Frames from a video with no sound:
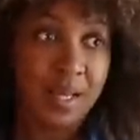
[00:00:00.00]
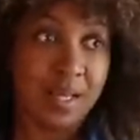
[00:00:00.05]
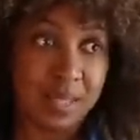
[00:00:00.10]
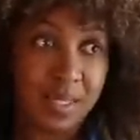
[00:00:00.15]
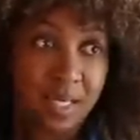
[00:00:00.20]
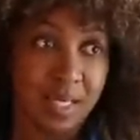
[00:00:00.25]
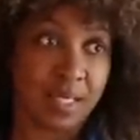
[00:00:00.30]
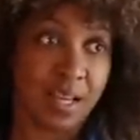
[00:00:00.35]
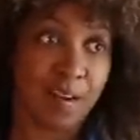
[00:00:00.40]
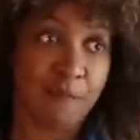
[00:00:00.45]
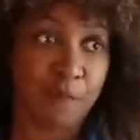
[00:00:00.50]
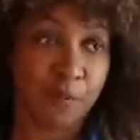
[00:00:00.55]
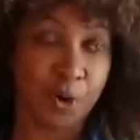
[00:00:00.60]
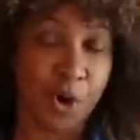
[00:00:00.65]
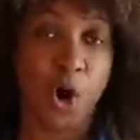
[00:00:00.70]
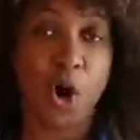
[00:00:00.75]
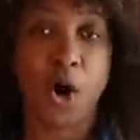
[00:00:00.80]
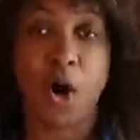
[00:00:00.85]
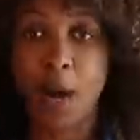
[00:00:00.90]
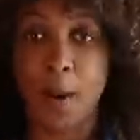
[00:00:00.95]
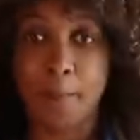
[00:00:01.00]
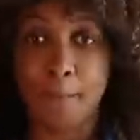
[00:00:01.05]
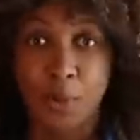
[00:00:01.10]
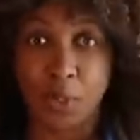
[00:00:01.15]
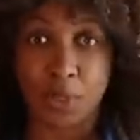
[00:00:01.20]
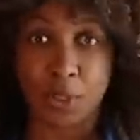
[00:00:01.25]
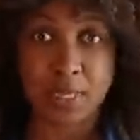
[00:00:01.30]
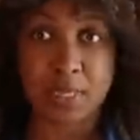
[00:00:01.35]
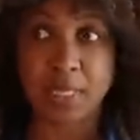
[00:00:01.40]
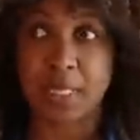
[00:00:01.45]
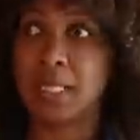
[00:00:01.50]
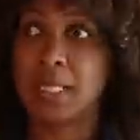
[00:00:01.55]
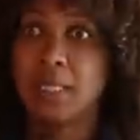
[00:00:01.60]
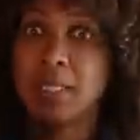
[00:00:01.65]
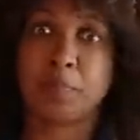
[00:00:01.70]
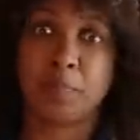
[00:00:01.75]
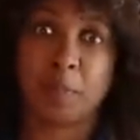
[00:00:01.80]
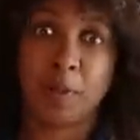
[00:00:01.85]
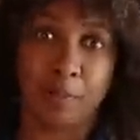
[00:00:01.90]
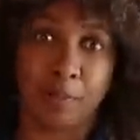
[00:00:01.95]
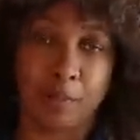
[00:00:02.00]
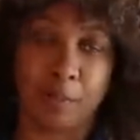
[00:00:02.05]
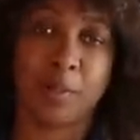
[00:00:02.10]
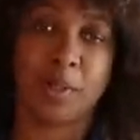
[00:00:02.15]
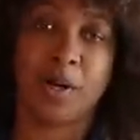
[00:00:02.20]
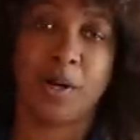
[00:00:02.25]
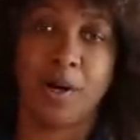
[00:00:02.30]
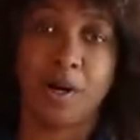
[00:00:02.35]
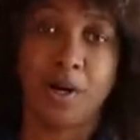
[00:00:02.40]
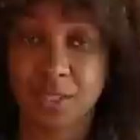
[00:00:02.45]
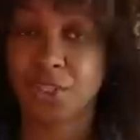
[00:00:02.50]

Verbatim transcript: things I've got, unboxings, blah, blah, blah.